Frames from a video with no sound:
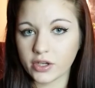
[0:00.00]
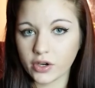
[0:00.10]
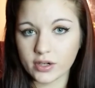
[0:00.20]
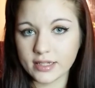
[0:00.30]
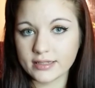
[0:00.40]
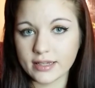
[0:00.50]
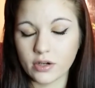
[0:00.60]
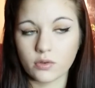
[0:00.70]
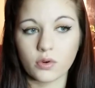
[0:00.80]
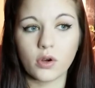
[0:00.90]
Curtis in
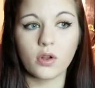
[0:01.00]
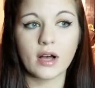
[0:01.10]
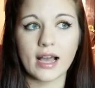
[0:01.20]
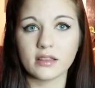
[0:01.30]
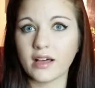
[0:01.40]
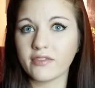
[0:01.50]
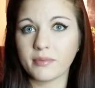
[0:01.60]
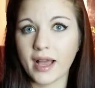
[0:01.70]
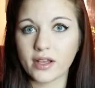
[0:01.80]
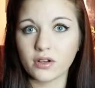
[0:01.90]
her role. I love
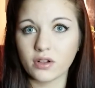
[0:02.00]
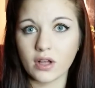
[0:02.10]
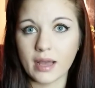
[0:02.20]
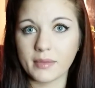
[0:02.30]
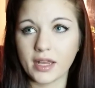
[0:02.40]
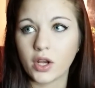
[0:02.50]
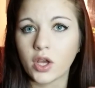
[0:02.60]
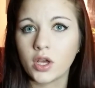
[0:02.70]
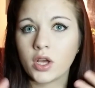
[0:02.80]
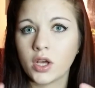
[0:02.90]
Michael. I mean,
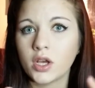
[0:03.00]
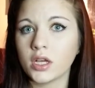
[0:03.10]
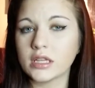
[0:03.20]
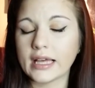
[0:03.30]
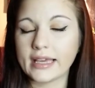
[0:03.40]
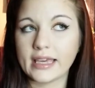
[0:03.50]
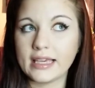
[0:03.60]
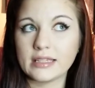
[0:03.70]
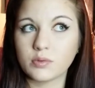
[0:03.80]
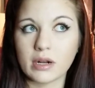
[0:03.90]
like,
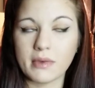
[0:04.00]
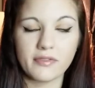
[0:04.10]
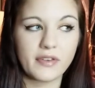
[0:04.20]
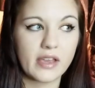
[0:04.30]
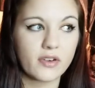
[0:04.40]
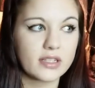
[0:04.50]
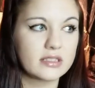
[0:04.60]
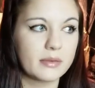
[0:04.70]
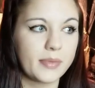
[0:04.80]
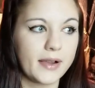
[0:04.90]
he's one of my
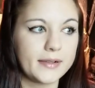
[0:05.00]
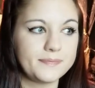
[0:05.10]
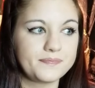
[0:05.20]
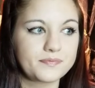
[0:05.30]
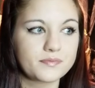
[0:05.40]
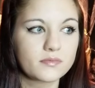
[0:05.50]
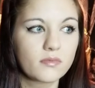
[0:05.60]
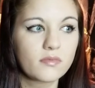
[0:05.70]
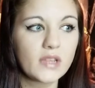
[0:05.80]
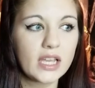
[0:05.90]
favorites. But
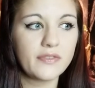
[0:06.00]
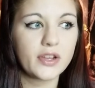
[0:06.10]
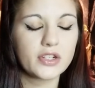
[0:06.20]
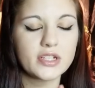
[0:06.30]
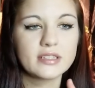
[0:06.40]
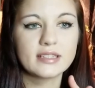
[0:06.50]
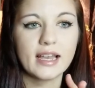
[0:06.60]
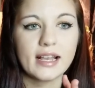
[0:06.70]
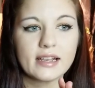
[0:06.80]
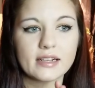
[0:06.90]
if you're just,
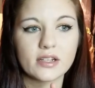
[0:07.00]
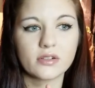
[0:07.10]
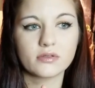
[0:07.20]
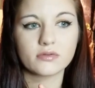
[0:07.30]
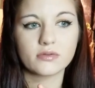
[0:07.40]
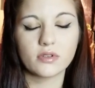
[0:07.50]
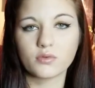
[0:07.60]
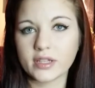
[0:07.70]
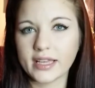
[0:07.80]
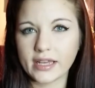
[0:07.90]
like,
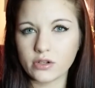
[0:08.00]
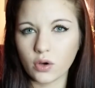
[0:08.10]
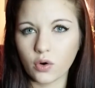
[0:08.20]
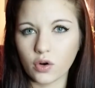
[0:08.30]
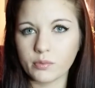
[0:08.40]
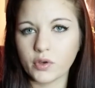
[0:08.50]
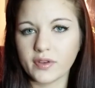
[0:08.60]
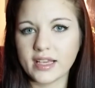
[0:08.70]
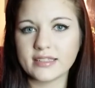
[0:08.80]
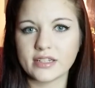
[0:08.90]
really into horror
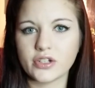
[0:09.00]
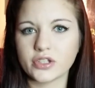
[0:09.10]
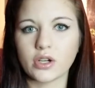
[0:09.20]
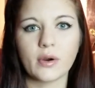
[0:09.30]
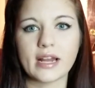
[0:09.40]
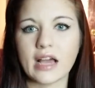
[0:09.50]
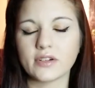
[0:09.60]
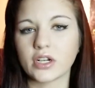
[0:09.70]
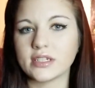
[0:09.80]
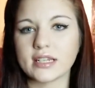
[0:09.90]
movies and you're just going to have a
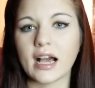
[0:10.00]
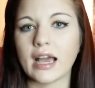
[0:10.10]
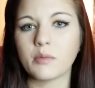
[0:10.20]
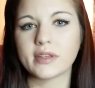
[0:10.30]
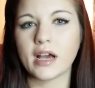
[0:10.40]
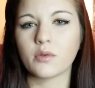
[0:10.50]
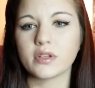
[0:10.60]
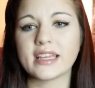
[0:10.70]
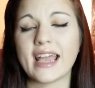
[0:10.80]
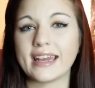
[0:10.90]
good time without
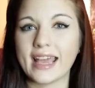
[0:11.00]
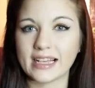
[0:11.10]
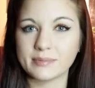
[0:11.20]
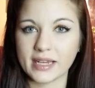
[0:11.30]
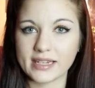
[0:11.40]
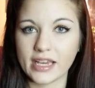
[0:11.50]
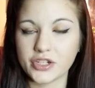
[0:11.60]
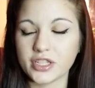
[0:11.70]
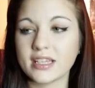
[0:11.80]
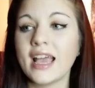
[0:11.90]
really any expectations,